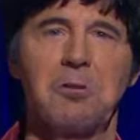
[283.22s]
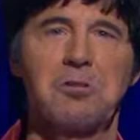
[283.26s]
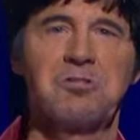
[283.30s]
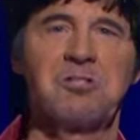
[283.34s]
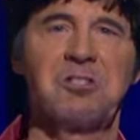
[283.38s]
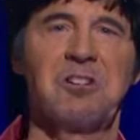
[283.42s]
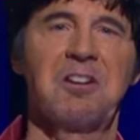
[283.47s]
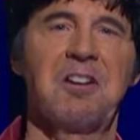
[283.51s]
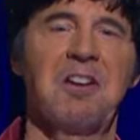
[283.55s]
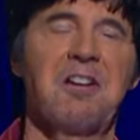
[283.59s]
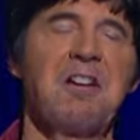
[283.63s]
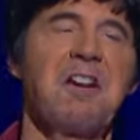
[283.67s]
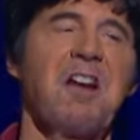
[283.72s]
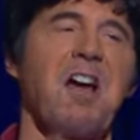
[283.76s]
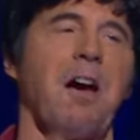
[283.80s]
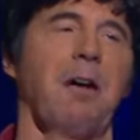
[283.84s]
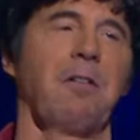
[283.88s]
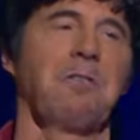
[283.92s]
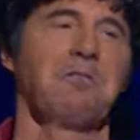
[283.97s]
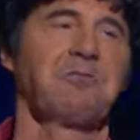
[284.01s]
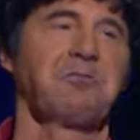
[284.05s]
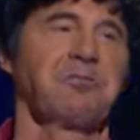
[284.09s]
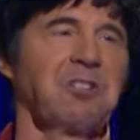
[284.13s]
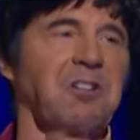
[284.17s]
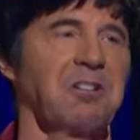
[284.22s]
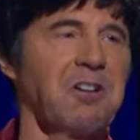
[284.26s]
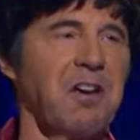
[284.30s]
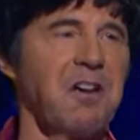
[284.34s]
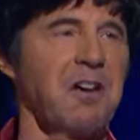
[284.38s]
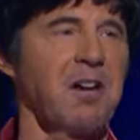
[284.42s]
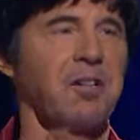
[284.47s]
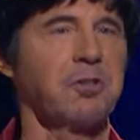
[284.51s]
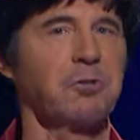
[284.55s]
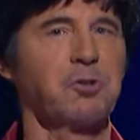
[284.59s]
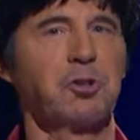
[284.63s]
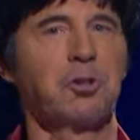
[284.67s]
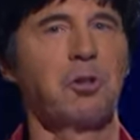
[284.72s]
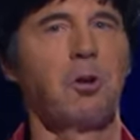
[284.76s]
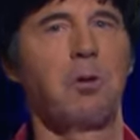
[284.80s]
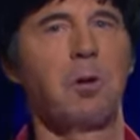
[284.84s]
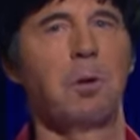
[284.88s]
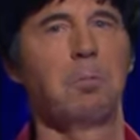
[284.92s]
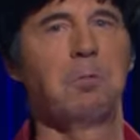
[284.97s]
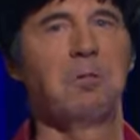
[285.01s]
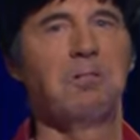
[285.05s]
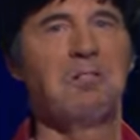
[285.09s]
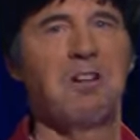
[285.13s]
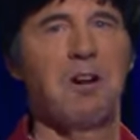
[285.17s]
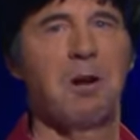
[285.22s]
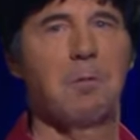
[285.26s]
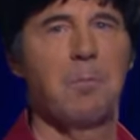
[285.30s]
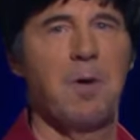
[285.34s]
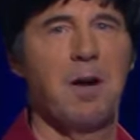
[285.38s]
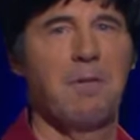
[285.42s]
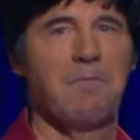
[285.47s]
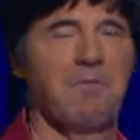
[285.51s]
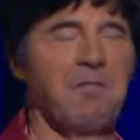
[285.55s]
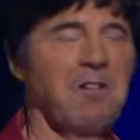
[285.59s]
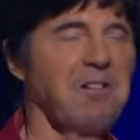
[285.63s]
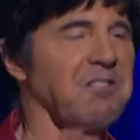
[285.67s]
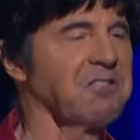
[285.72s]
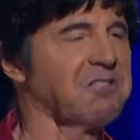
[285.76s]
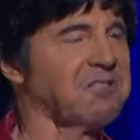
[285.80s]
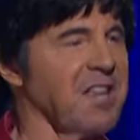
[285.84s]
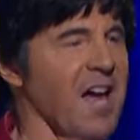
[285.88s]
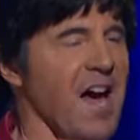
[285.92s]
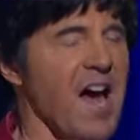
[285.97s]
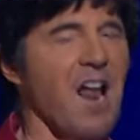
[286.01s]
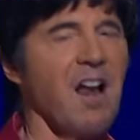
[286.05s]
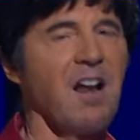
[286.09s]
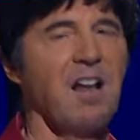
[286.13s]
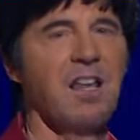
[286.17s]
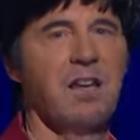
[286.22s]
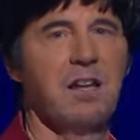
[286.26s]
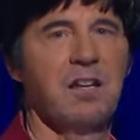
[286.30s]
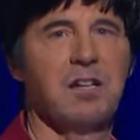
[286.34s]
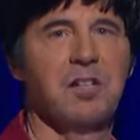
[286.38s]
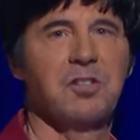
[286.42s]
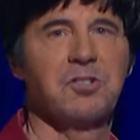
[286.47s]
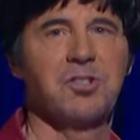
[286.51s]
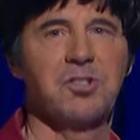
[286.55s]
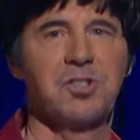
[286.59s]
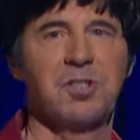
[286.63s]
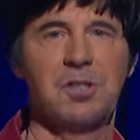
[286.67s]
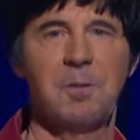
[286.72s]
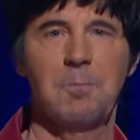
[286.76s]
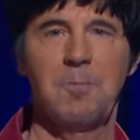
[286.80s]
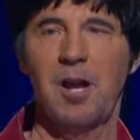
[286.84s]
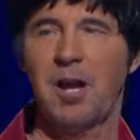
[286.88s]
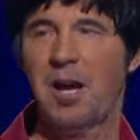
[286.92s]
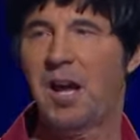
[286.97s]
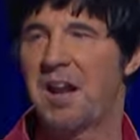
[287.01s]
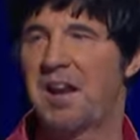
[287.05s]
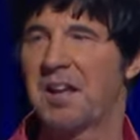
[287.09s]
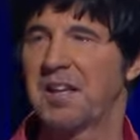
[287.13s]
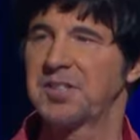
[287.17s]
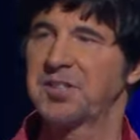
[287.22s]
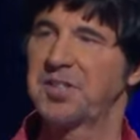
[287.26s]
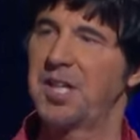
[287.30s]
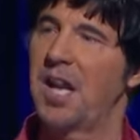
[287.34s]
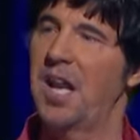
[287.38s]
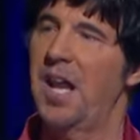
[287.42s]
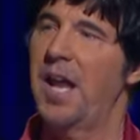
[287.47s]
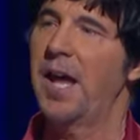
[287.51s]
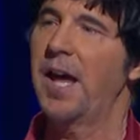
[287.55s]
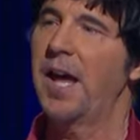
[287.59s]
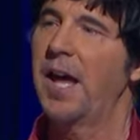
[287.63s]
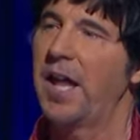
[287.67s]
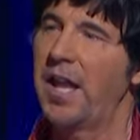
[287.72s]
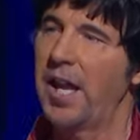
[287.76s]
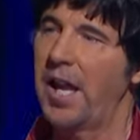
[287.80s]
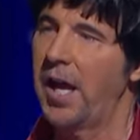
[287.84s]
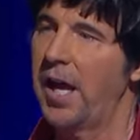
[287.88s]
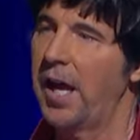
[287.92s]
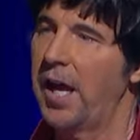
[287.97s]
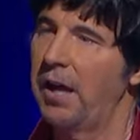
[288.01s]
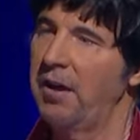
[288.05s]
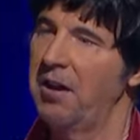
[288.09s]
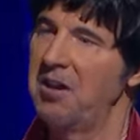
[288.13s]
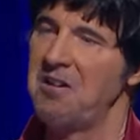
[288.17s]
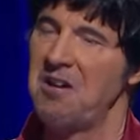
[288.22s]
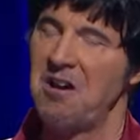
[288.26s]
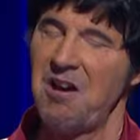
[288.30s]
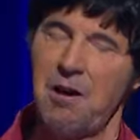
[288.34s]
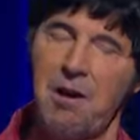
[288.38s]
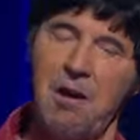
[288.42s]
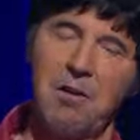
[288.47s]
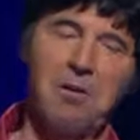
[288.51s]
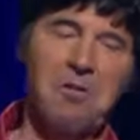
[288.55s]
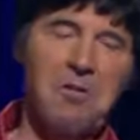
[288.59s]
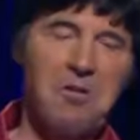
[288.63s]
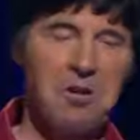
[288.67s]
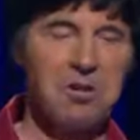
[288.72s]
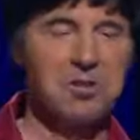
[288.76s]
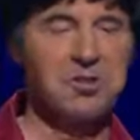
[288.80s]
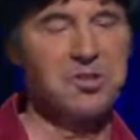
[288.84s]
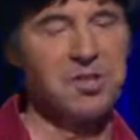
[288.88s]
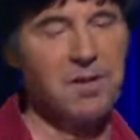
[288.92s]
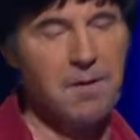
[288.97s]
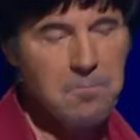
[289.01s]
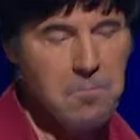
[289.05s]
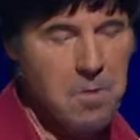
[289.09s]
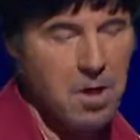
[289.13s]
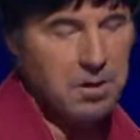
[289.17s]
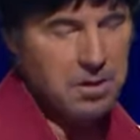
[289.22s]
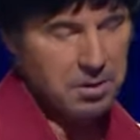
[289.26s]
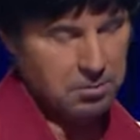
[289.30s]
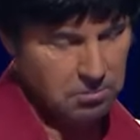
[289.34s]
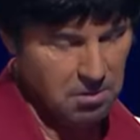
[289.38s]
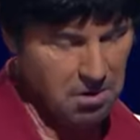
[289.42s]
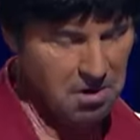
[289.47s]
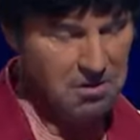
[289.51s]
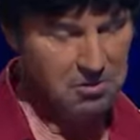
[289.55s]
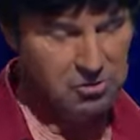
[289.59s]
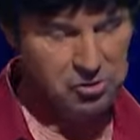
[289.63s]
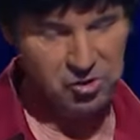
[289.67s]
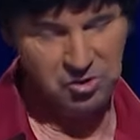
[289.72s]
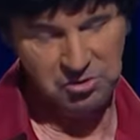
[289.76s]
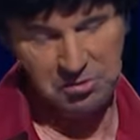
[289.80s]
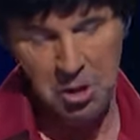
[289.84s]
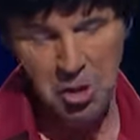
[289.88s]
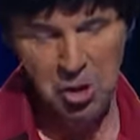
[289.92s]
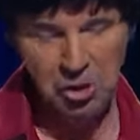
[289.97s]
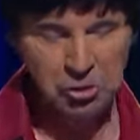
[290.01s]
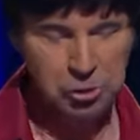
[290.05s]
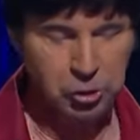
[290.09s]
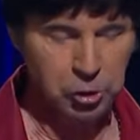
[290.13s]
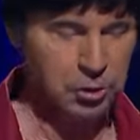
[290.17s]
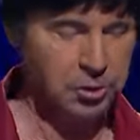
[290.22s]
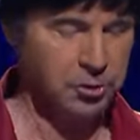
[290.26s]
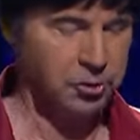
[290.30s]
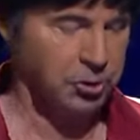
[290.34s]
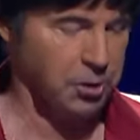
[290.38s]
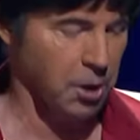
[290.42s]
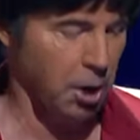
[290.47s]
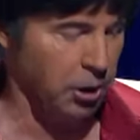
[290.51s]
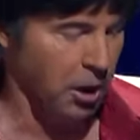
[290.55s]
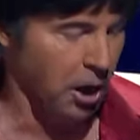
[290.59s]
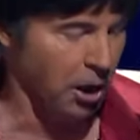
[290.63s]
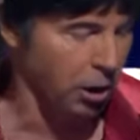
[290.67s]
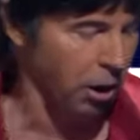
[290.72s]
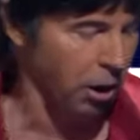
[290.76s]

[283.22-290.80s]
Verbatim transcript: Shakira. Shakira, Shakira, yeah. man, very talented, seemed like a nice lady. Mm -hmm. And of course, everybody knows she's got a